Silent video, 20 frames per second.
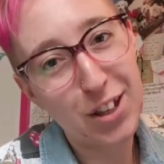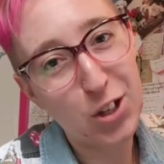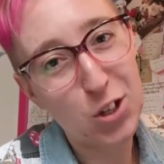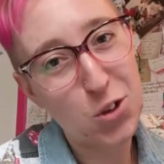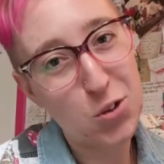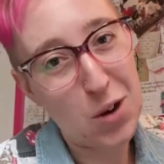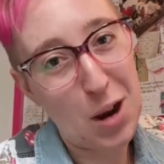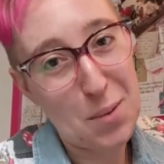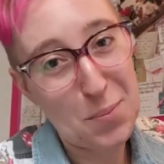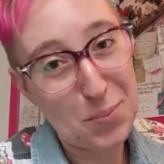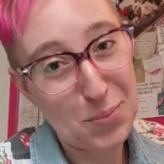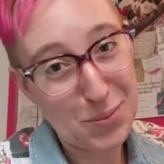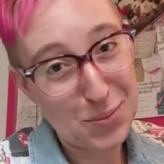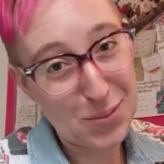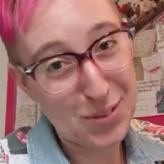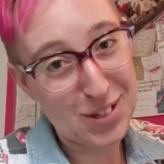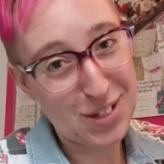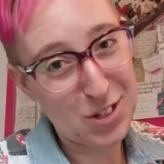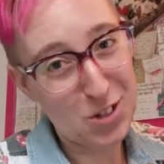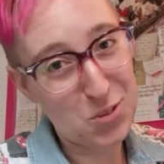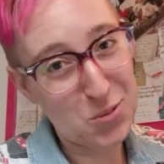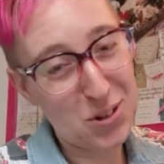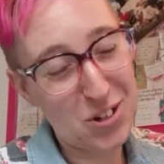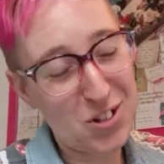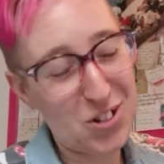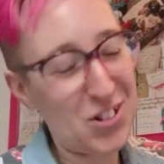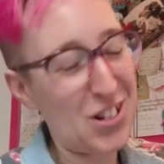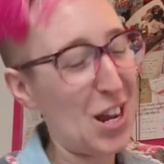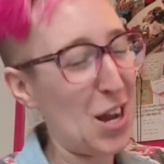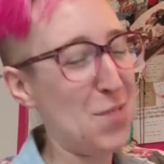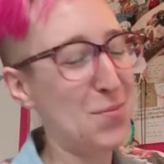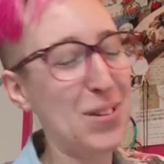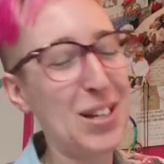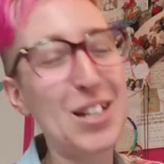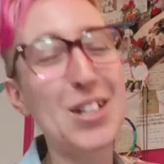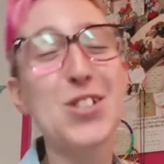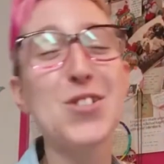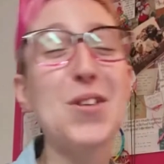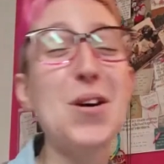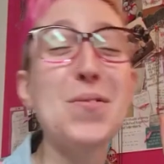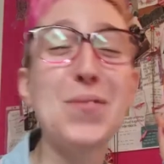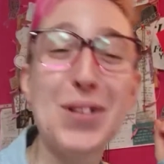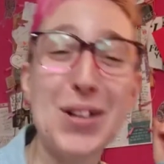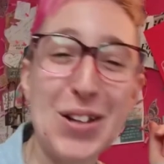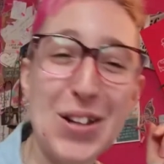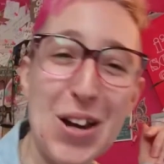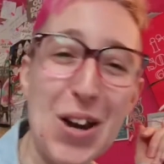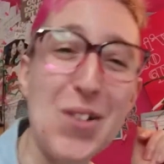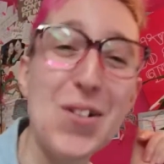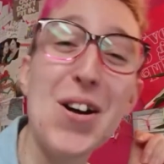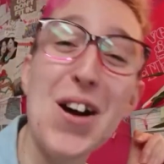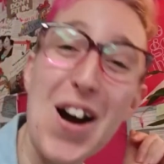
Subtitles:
cramp situation happening, so I'm gonna go.